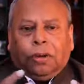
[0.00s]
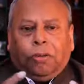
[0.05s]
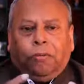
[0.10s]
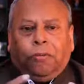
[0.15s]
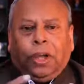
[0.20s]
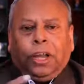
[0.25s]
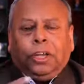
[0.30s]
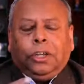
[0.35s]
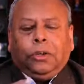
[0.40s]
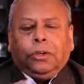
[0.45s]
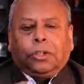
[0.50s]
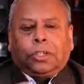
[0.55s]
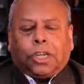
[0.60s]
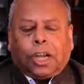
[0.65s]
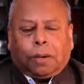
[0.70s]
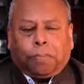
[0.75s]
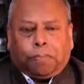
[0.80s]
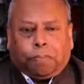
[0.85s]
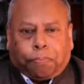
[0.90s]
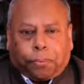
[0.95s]
when you
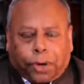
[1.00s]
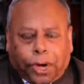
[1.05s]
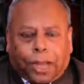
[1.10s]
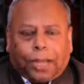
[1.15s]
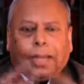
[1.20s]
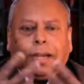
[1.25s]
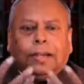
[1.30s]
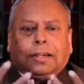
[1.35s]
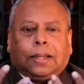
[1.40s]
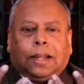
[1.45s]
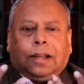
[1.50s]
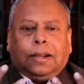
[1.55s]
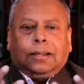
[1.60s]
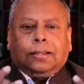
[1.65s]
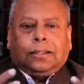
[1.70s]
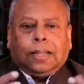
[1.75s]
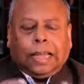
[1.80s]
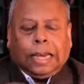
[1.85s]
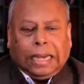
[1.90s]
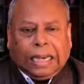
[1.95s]
start praying in
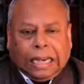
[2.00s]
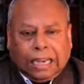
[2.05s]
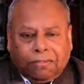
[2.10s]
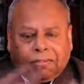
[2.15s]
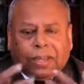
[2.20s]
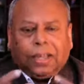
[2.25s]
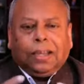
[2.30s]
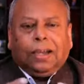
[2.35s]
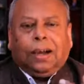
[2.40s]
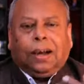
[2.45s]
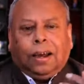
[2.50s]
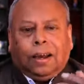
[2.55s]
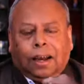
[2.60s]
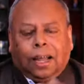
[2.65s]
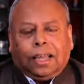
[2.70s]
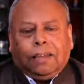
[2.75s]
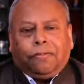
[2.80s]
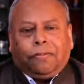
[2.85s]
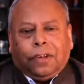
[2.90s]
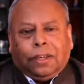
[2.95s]
tongues and living a
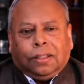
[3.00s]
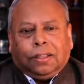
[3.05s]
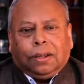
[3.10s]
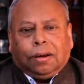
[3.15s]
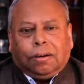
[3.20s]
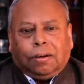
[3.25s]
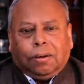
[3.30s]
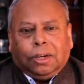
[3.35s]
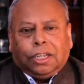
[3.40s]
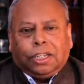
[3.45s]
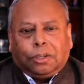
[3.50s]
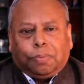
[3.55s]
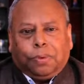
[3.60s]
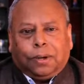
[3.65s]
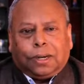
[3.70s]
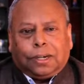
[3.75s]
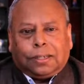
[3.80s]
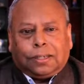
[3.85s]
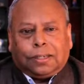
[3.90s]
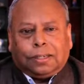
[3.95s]
life in the Holy
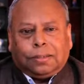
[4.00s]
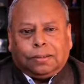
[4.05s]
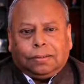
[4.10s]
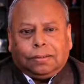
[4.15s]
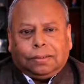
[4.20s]
Spirit.